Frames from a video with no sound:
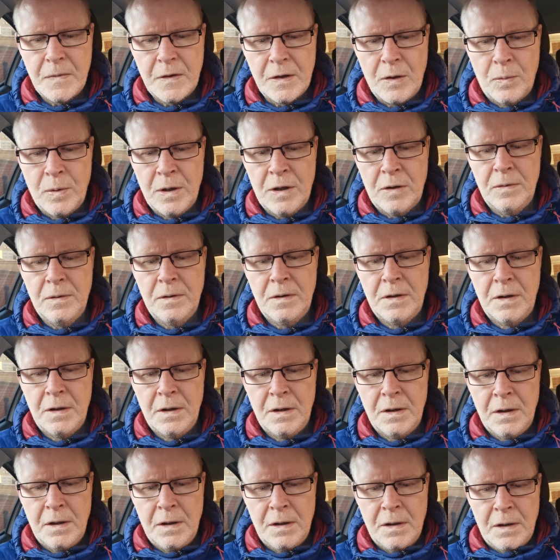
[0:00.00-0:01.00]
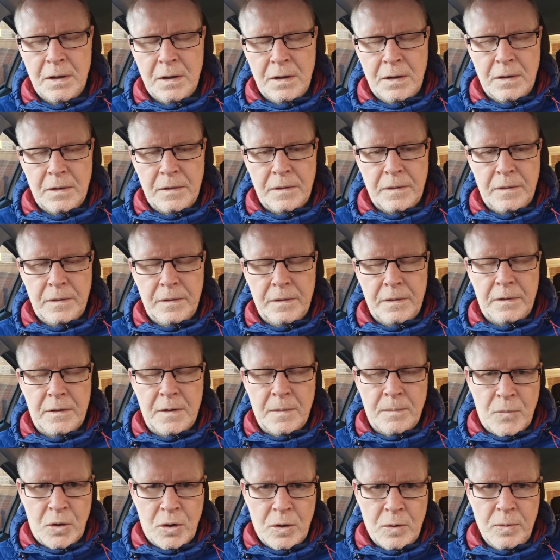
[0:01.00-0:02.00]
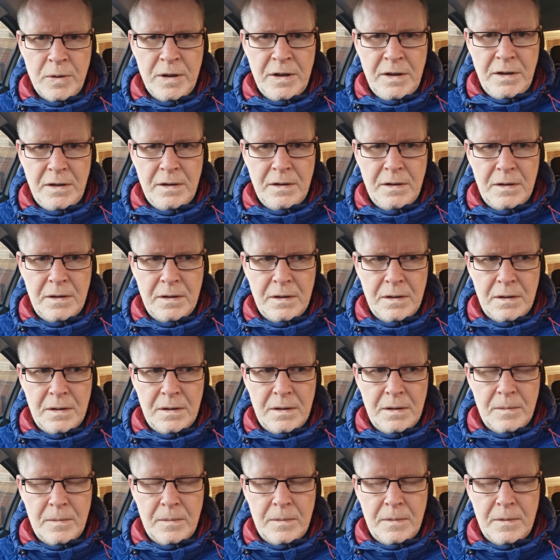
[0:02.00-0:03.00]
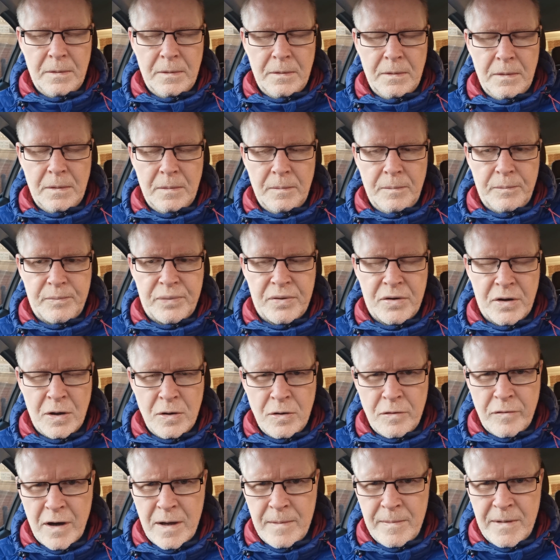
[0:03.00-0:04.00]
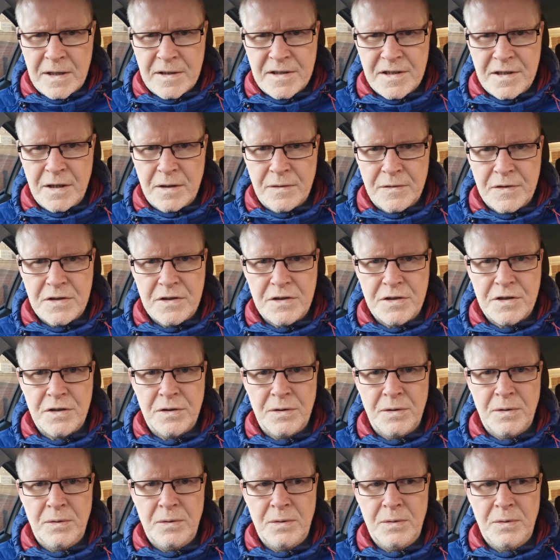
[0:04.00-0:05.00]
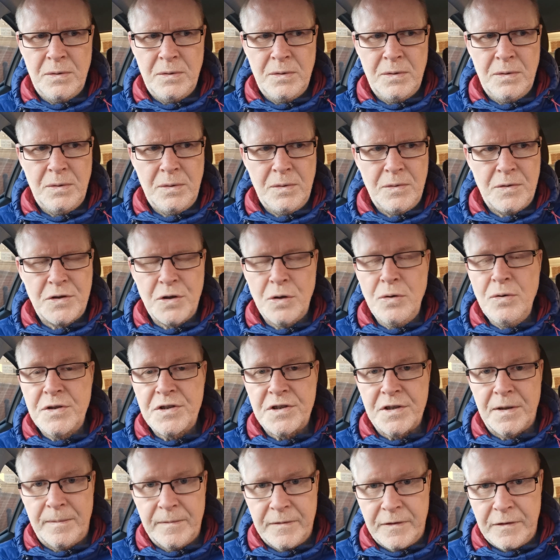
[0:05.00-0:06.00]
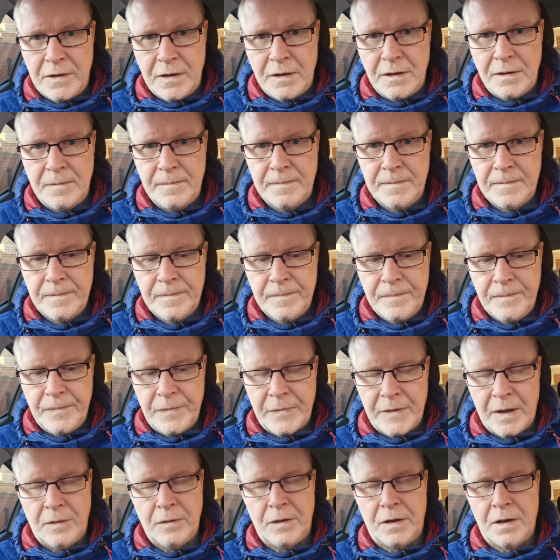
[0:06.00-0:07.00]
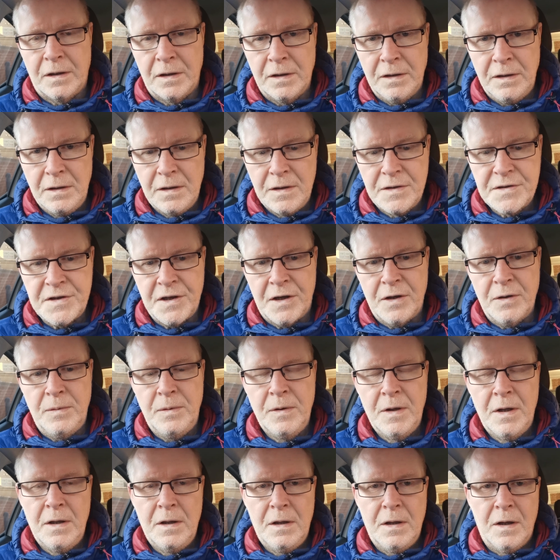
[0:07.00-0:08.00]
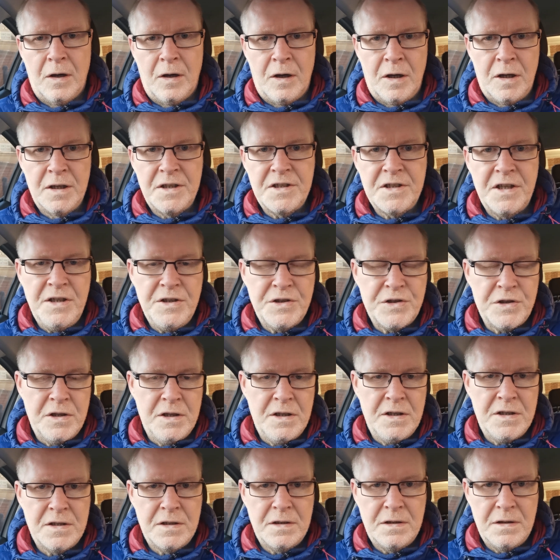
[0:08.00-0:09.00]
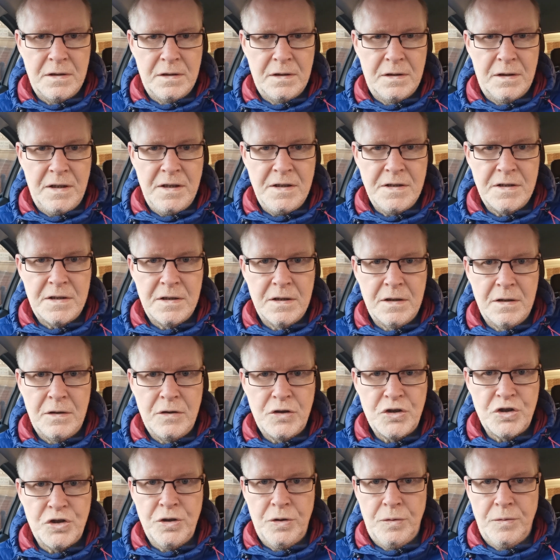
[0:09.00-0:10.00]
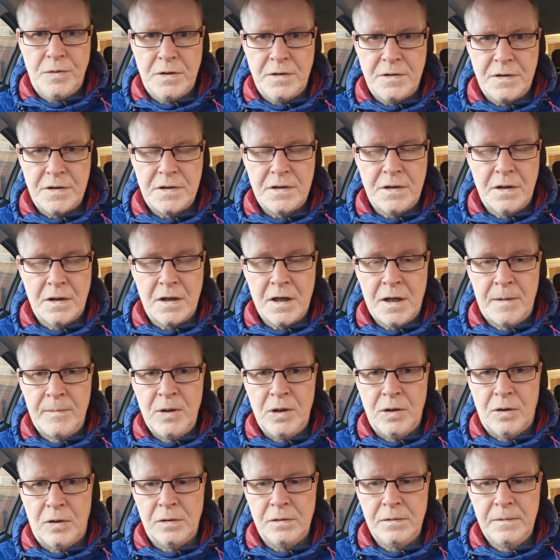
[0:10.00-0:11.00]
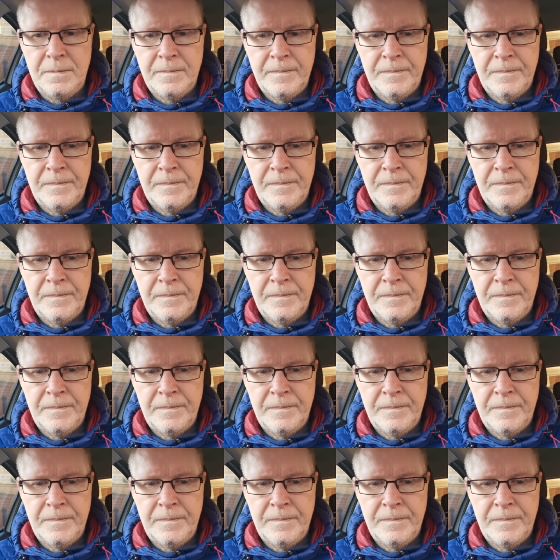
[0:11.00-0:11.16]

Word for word: Well, the more we program ourselves to do something. Okay, so I teach these these students that come along,